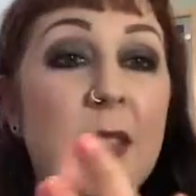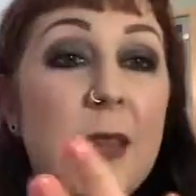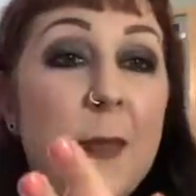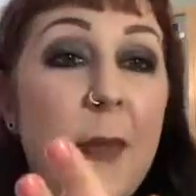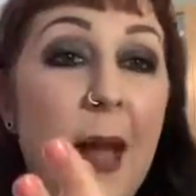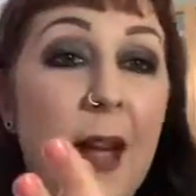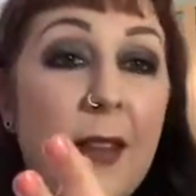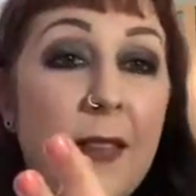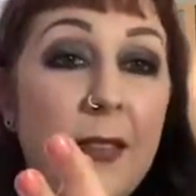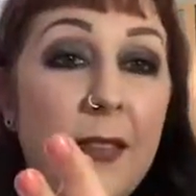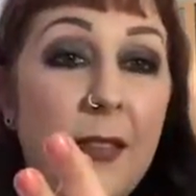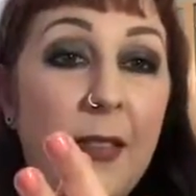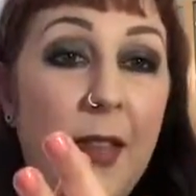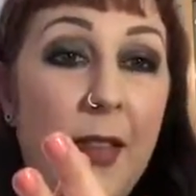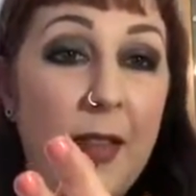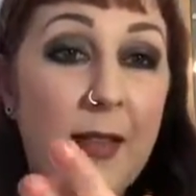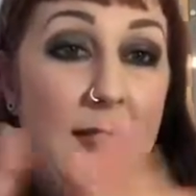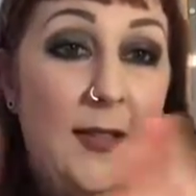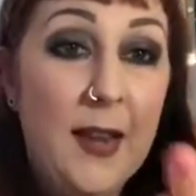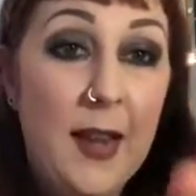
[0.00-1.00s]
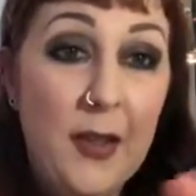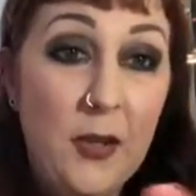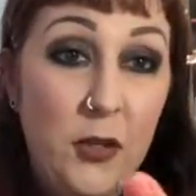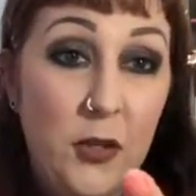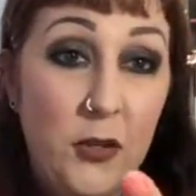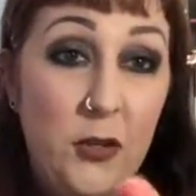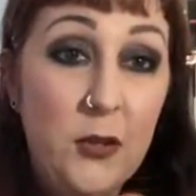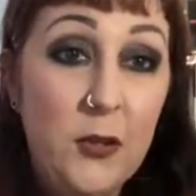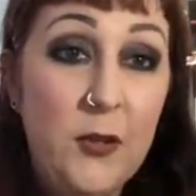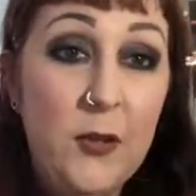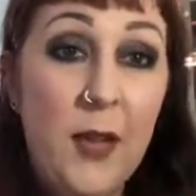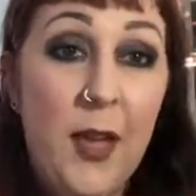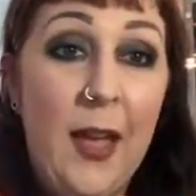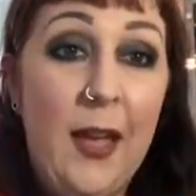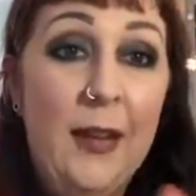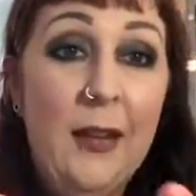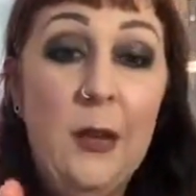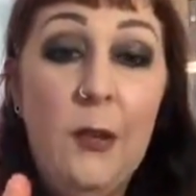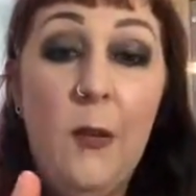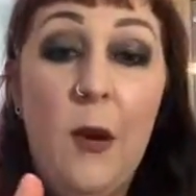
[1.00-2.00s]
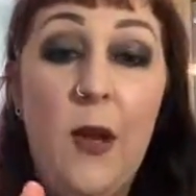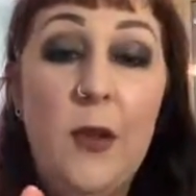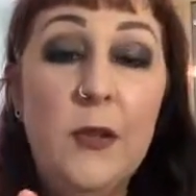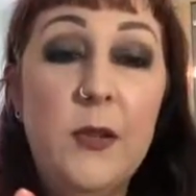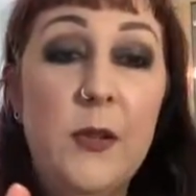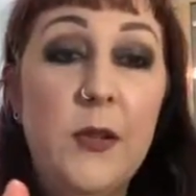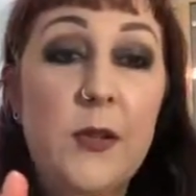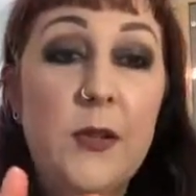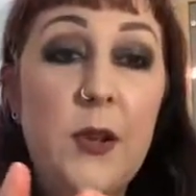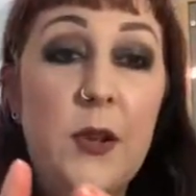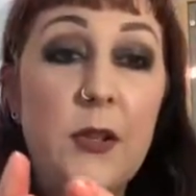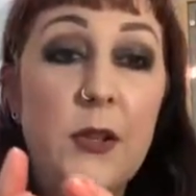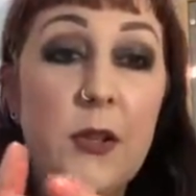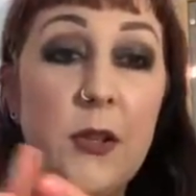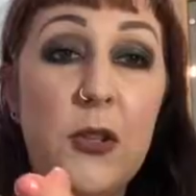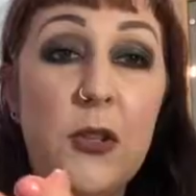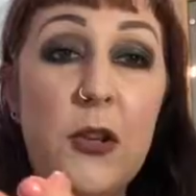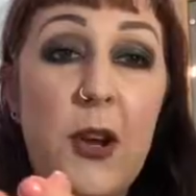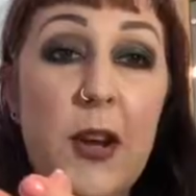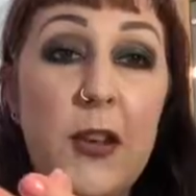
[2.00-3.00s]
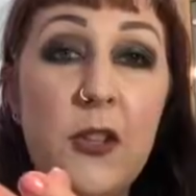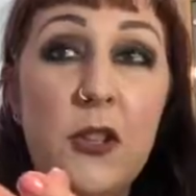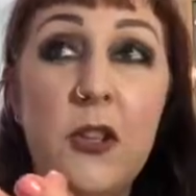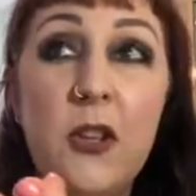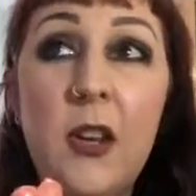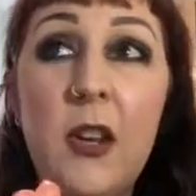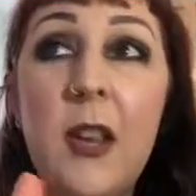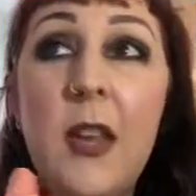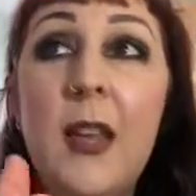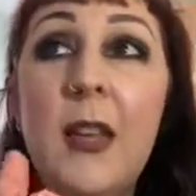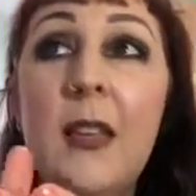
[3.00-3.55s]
the back of the legs, and as you do that, you also start to stretch